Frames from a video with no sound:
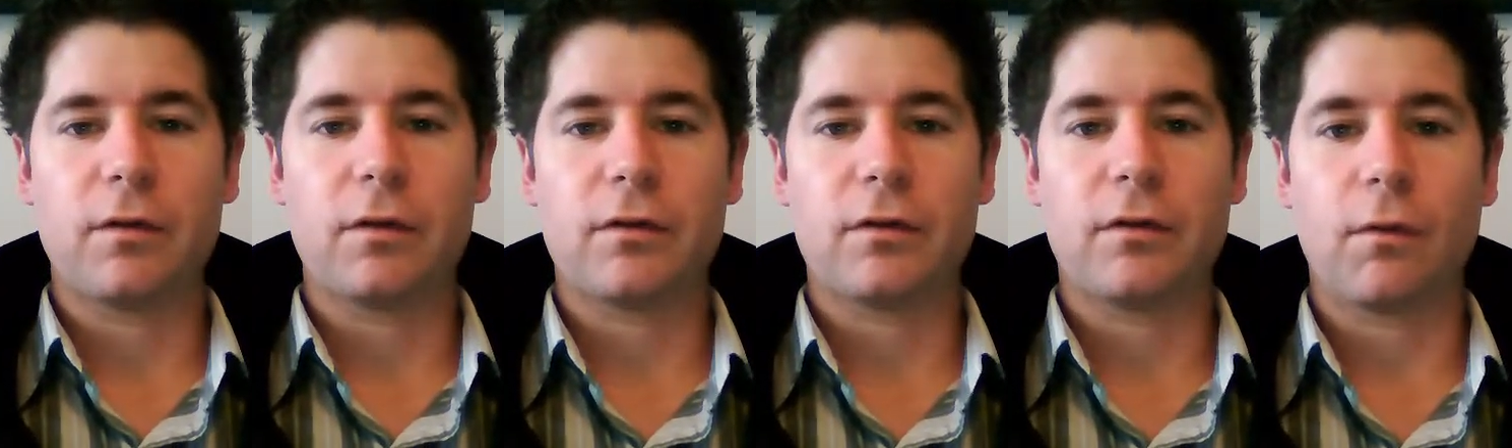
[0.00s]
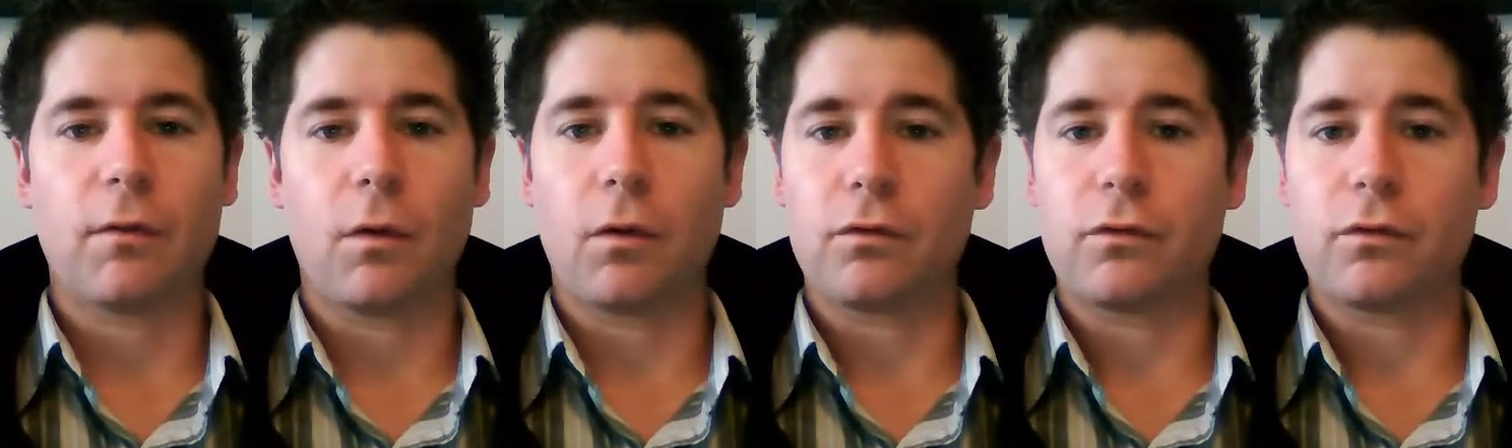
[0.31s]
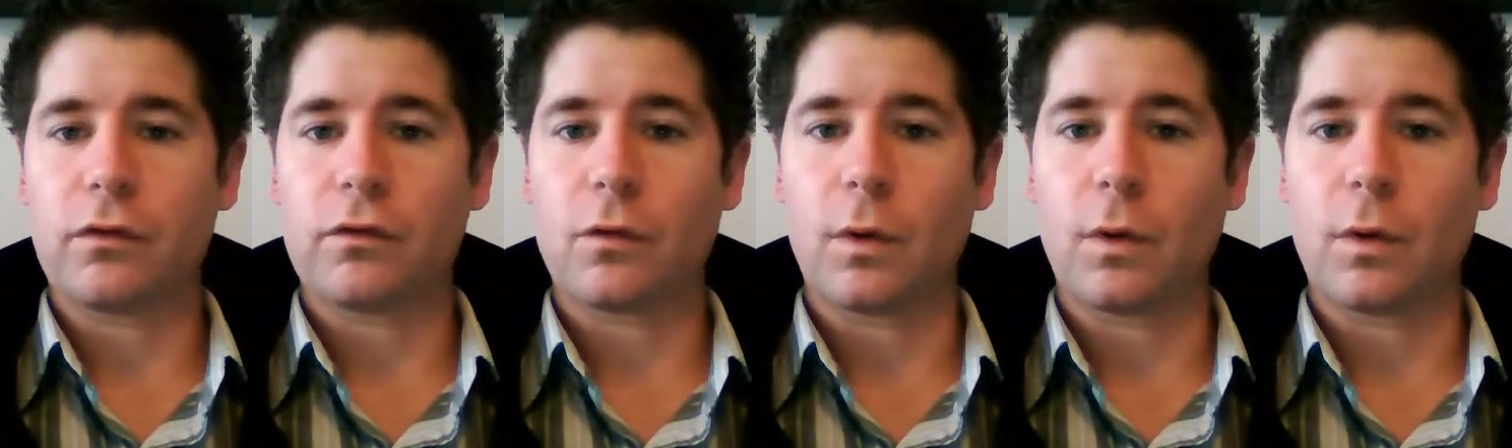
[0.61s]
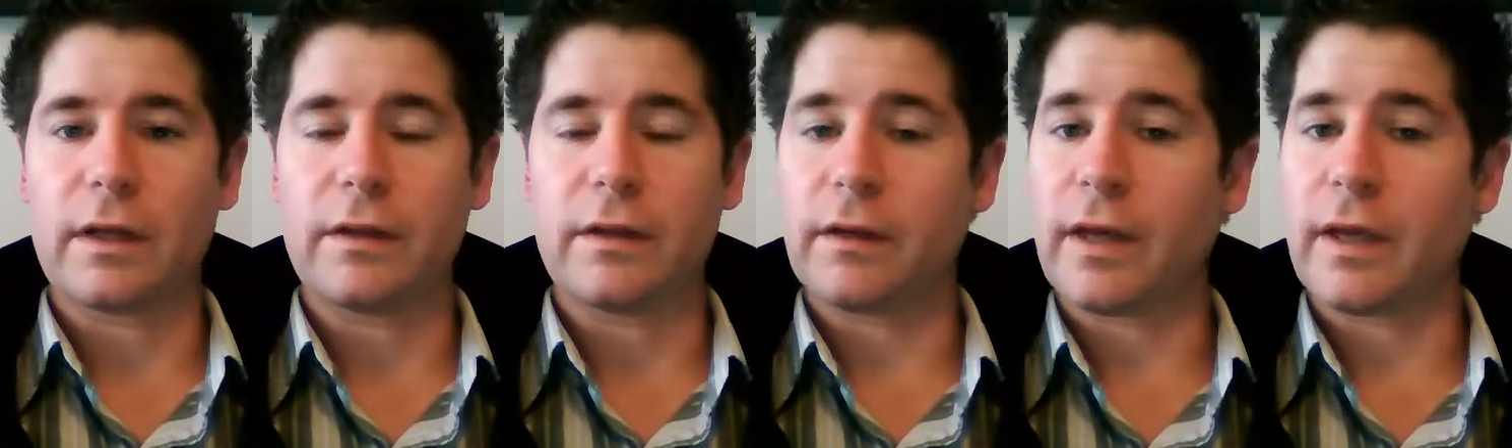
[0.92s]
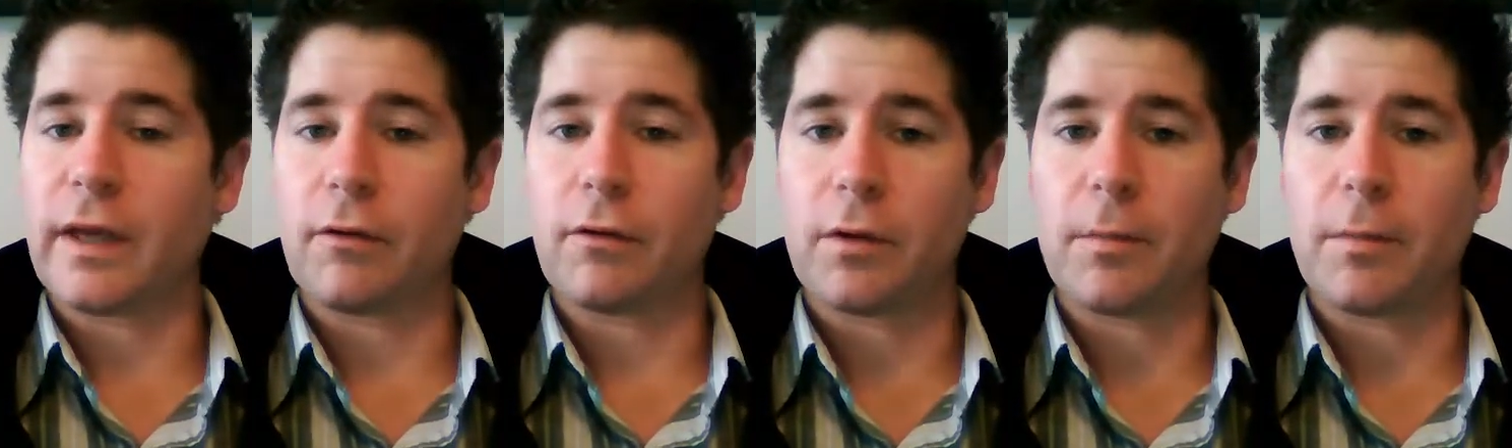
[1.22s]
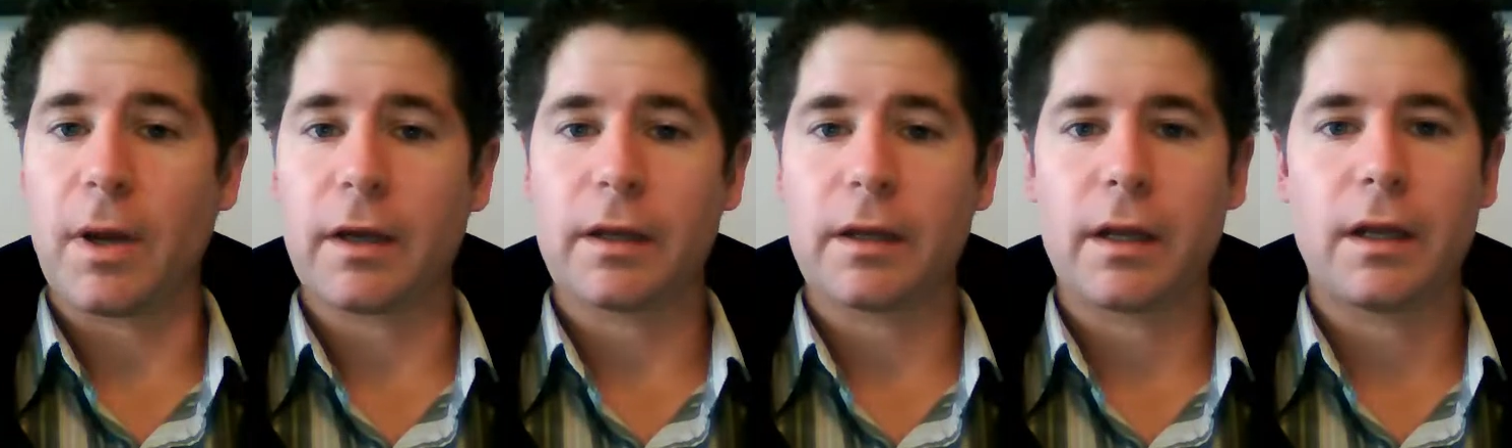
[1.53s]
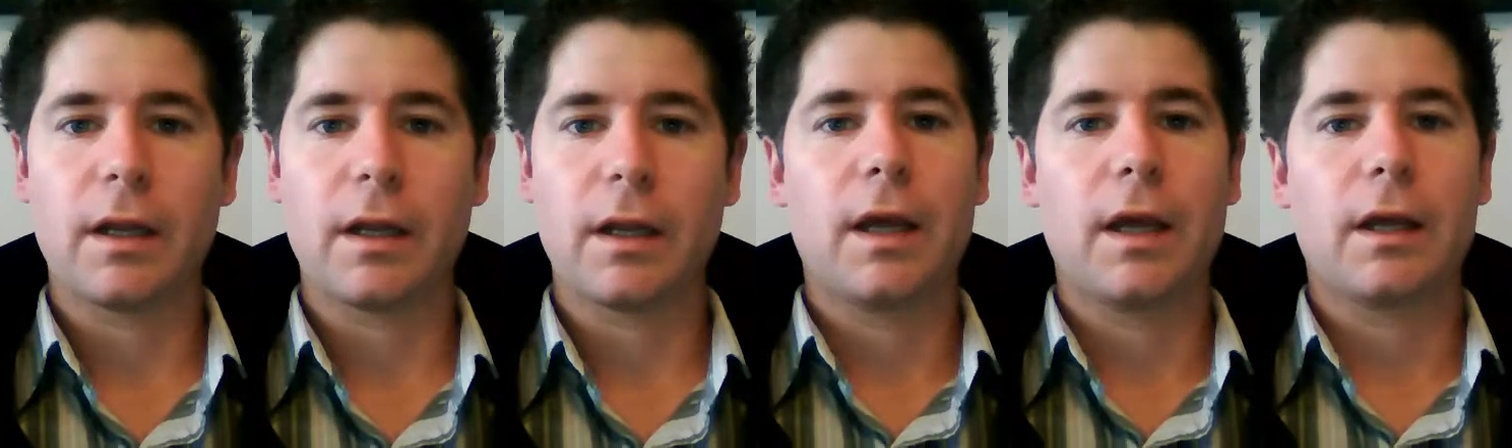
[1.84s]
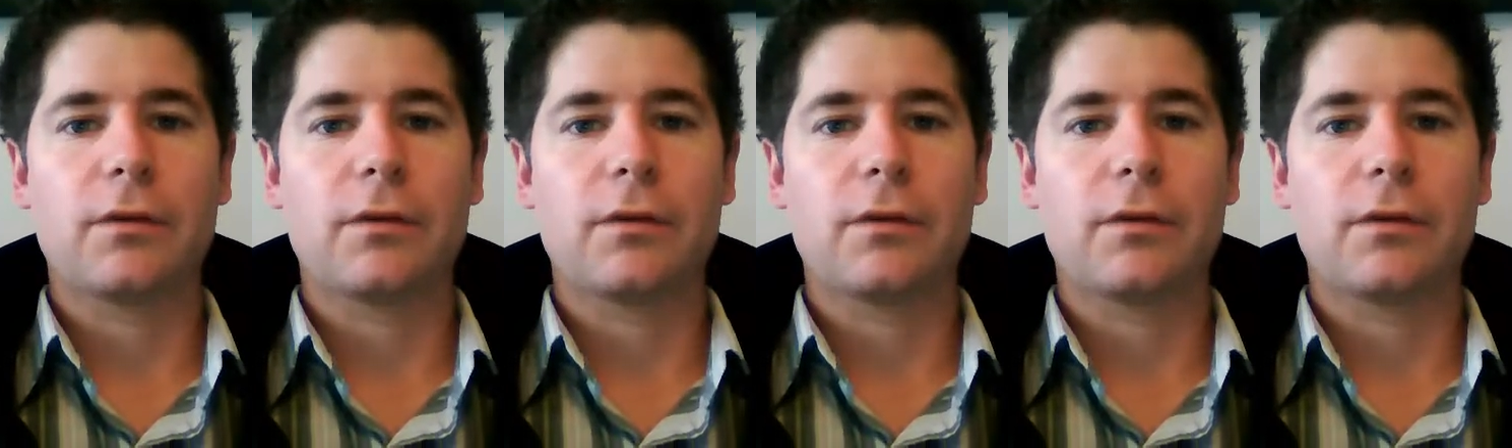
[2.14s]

First of all, just quickly the current market.